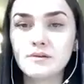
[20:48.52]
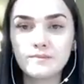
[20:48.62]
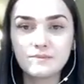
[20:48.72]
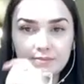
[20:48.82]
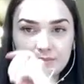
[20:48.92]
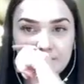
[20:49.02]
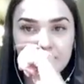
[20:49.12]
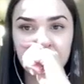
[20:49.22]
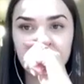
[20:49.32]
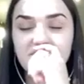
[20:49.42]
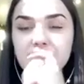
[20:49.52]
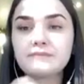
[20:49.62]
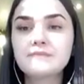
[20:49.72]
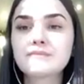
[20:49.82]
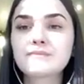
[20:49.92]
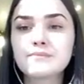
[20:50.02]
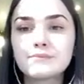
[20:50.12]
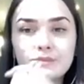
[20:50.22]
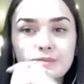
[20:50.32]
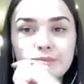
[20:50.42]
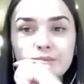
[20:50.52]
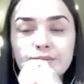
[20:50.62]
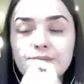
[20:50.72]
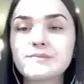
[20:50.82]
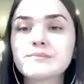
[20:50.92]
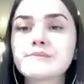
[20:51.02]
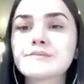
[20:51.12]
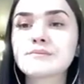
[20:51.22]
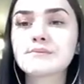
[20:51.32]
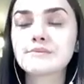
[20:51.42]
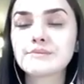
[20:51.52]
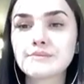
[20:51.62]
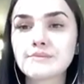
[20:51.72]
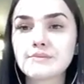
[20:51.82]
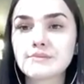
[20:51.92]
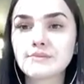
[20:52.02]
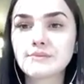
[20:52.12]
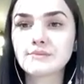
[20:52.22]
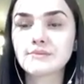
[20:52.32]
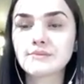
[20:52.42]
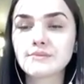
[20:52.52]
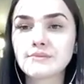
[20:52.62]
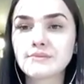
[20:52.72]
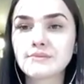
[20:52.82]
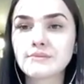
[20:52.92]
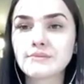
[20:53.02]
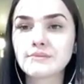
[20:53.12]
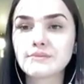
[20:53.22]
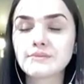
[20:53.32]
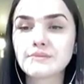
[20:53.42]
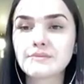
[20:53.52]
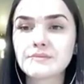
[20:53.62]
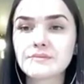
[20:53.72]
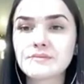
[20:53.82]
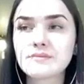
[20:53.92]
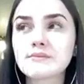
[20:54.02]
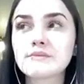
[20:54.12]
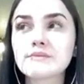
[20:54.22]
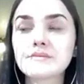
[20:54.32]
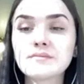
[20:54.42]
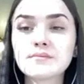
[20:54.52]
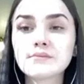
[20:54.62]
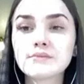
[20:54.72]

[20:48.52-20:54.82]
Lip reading: The person shown says nothing.